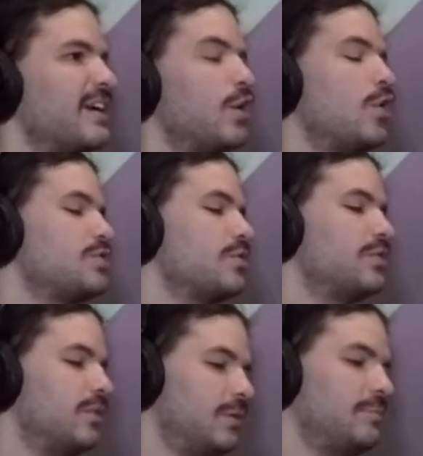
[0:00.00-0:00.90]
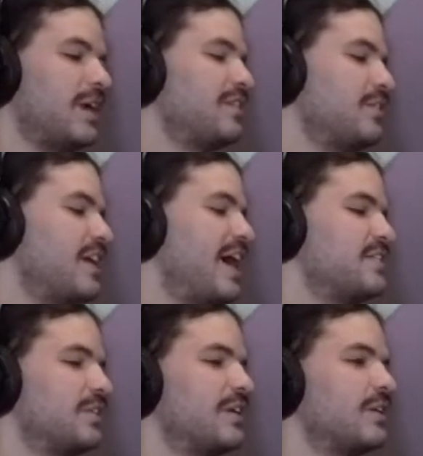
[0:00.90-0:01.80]
And are also their
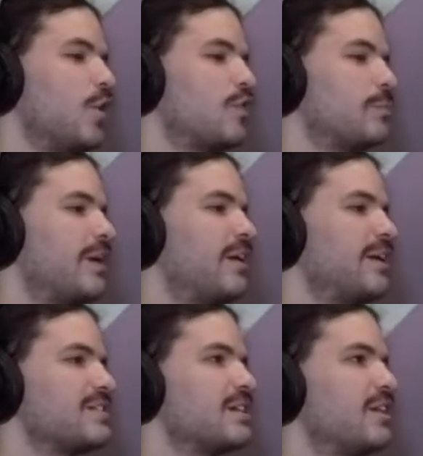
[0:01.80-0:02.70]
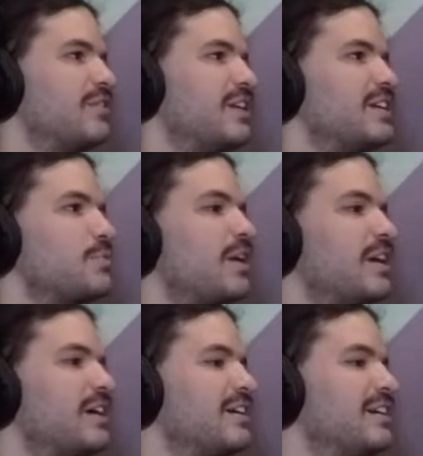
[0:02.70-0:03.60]
dads are like overbearing and stuff, and they just want to
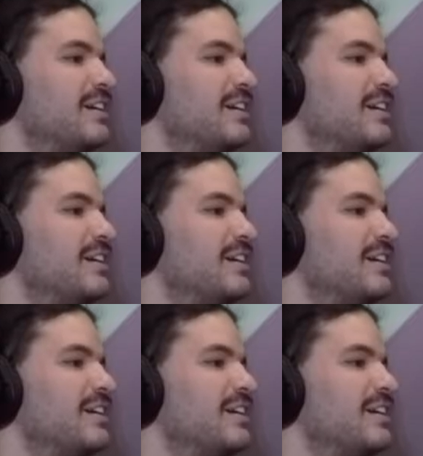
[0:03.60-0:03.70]
like